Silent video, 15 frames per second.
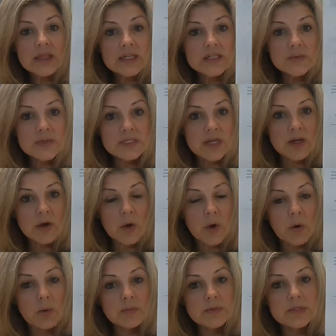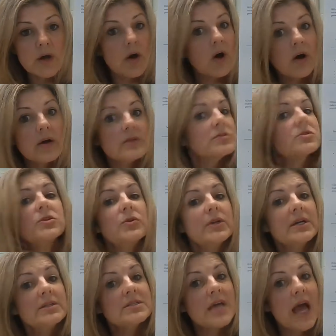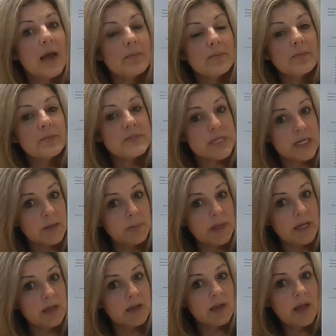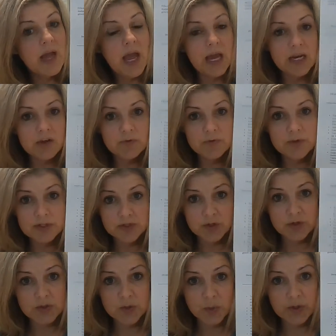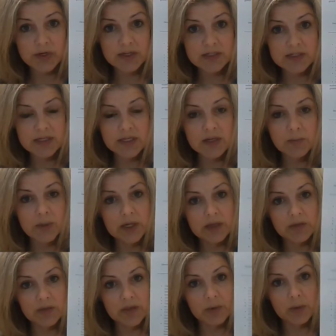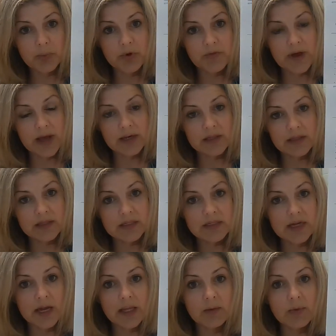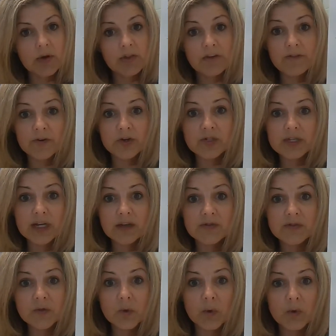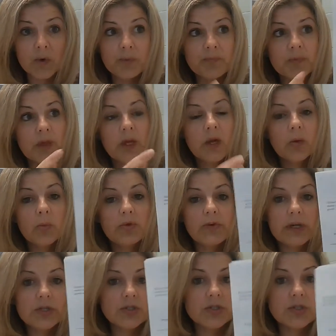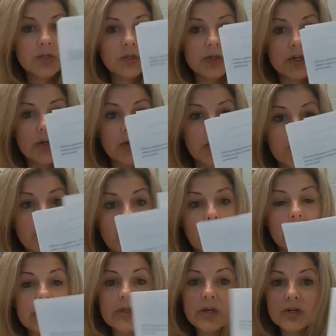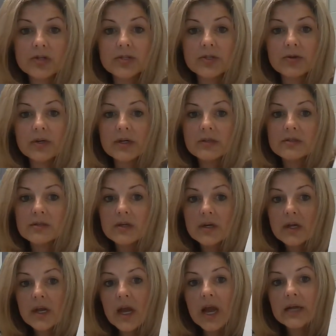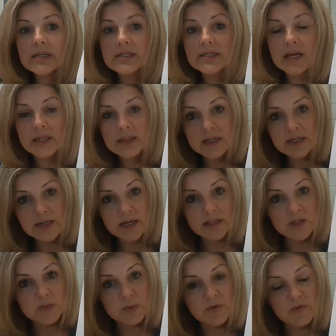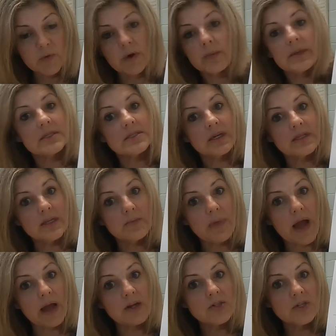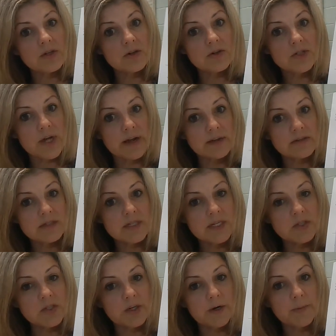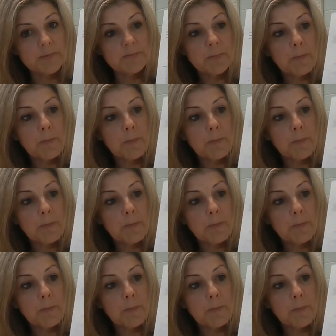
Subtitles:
This was sent home to all students at Sneak a Peek, and if the students weren't at Sneak a Peek, then they were provided this document on the first day of school. We've asked you to look it over with your students and to sign the acknowledgement form and send it back to your child's teacher.